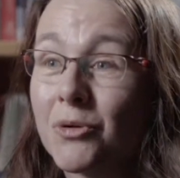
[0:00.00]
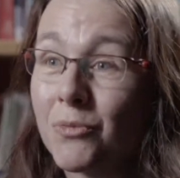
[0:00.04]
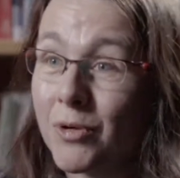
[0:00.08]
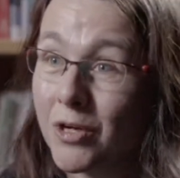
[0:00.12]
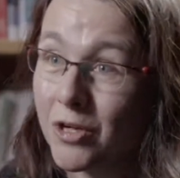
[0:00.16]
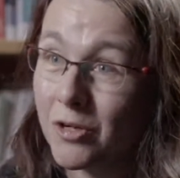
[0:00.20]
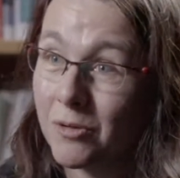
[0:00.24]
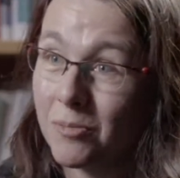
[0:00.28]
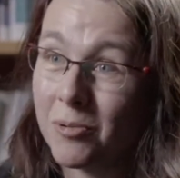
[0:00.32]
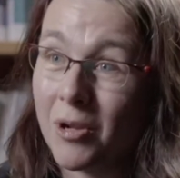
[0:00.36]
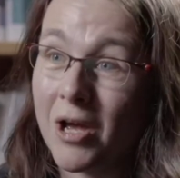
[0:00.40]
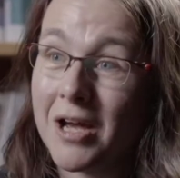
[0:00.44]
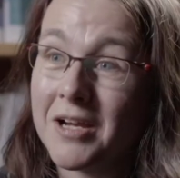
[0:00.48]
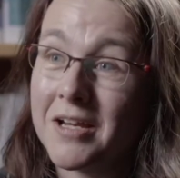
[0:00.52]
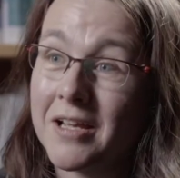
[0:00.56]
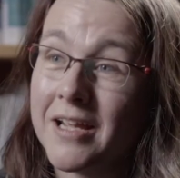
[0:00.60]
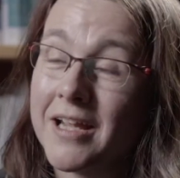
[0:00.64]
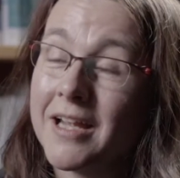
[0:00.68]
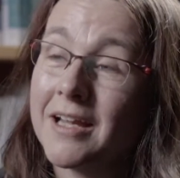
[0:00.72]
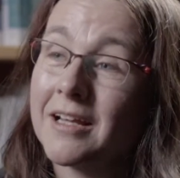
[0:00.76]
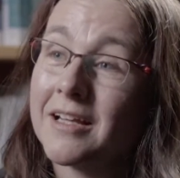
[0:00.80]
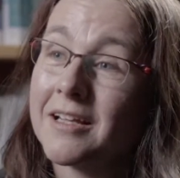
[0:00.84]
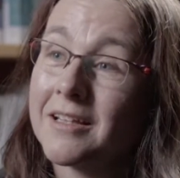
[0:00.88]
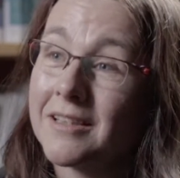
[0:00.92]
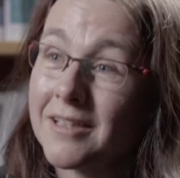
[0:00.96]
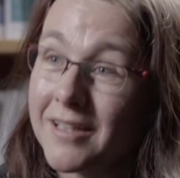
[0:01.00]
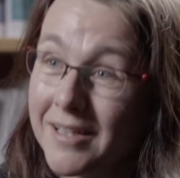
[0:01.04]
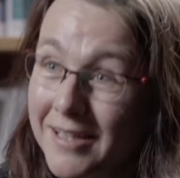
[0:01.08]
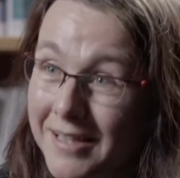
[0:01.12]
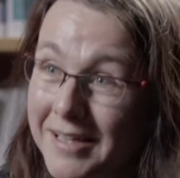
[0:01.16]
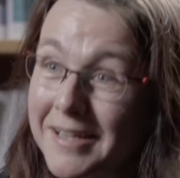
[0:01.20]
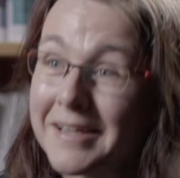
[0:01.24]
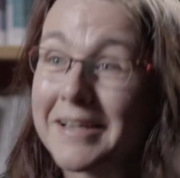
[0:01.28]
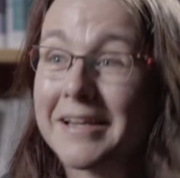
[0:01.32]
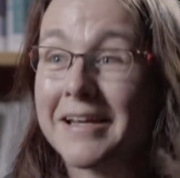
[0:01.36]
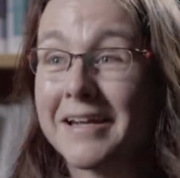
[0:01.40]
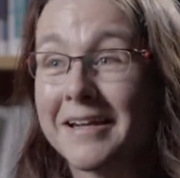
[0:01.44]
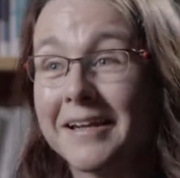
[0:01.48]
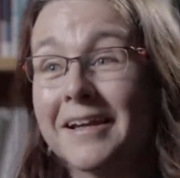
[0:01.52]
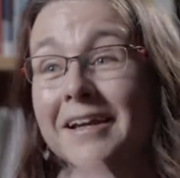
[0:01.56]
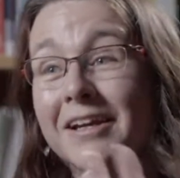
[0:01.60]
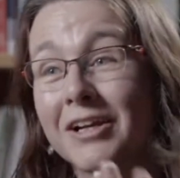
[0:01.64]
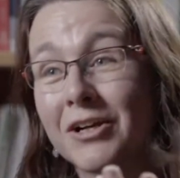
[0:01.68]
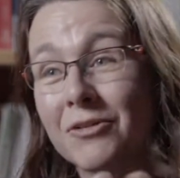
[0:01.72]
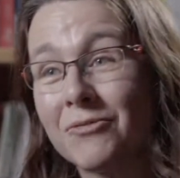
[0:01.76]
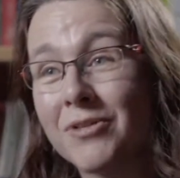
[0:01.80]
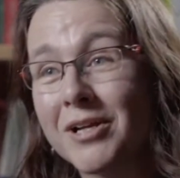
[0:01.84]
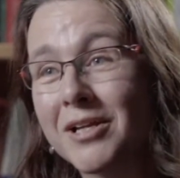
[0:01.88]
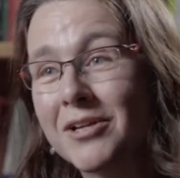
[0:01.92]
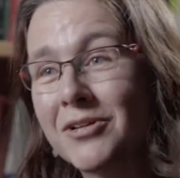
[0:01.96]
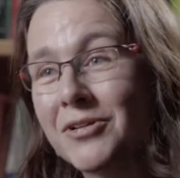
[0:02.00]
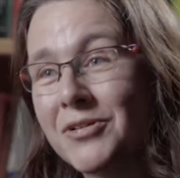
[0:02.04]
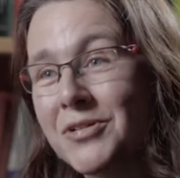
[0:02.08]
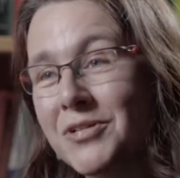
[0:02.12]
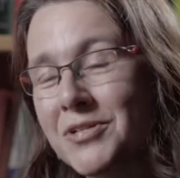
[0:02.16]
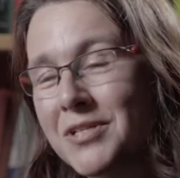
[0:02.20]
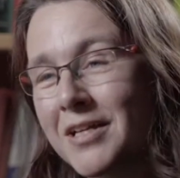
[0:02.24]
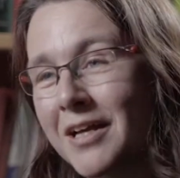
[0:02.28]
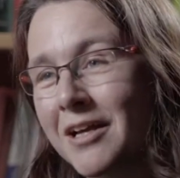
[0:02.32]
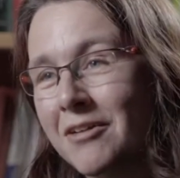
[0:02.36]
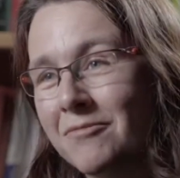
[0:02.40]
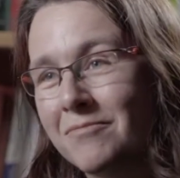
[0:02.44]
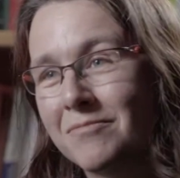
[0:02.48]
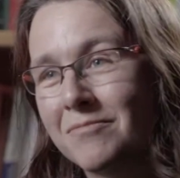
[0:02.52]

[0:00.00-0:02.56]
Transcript: we could apply to healing the kidney, we could